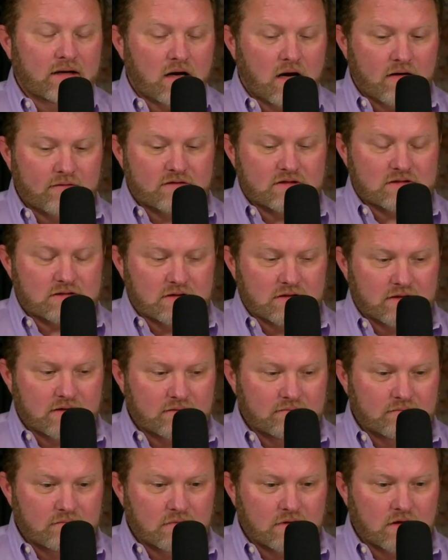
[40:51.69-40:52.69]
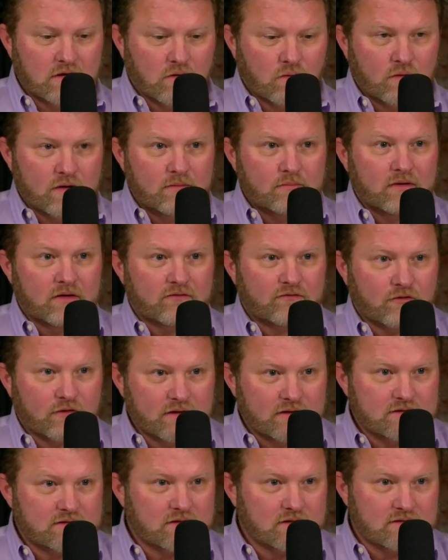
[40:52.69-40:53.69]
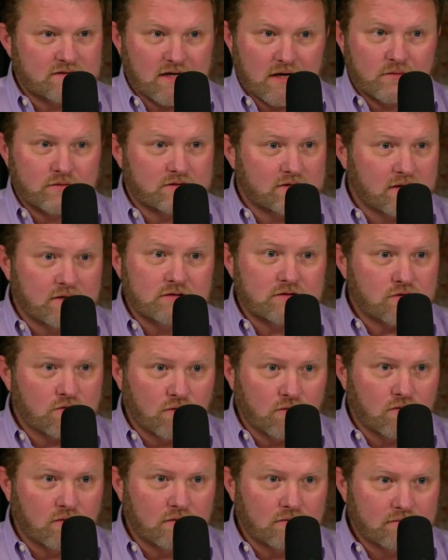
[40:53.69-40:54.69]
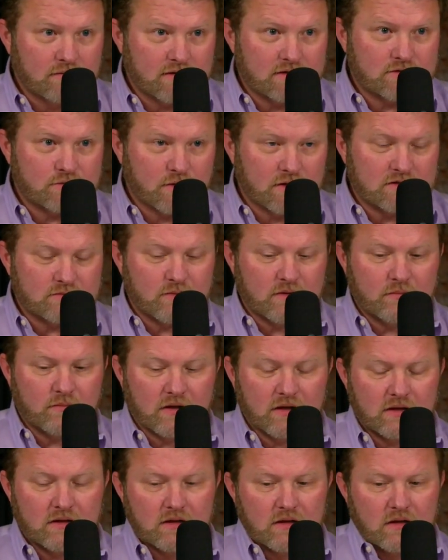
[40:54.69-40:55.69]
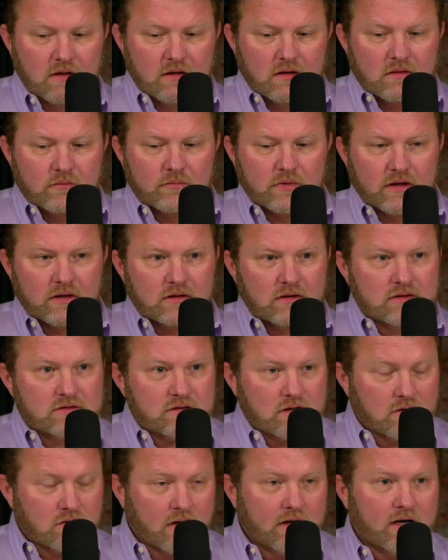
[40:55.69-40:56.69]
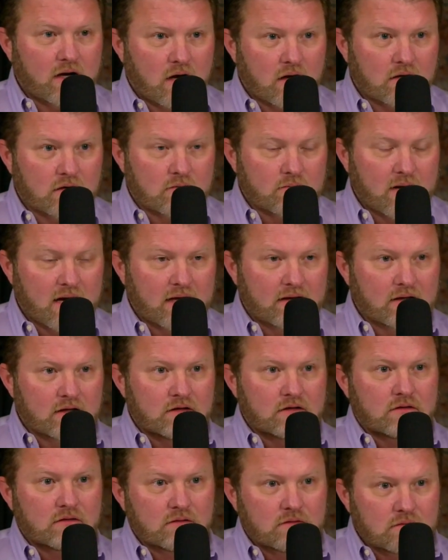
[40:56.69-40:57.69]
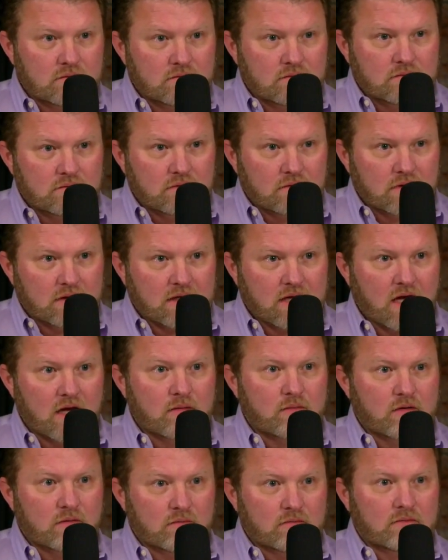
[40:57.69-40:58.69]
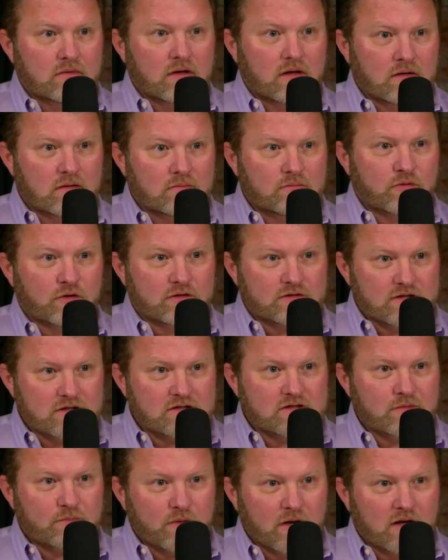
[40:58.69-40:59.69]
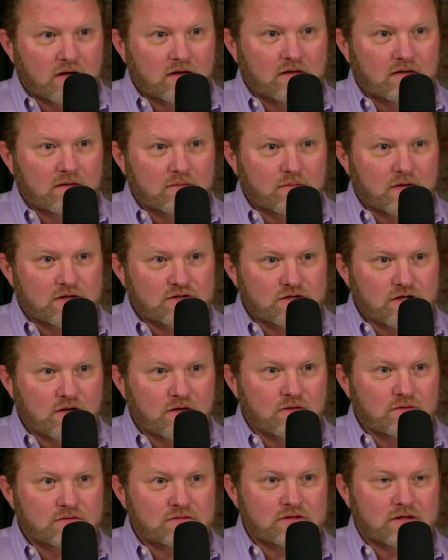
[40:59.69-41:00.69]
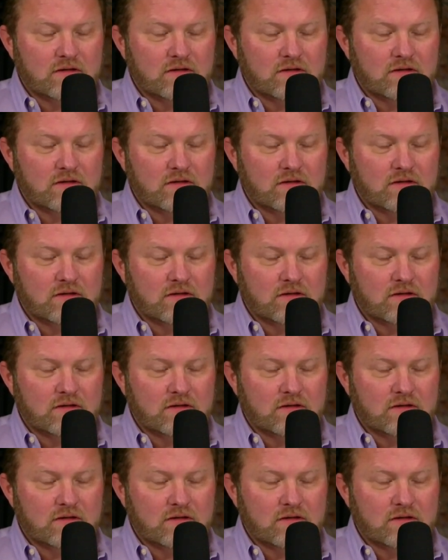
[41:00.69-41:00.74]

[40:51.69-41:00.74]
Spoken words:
Obviously, we've been friends since I was in school at Swigsby, but it's a great honor of mine that you came and participated in my shows.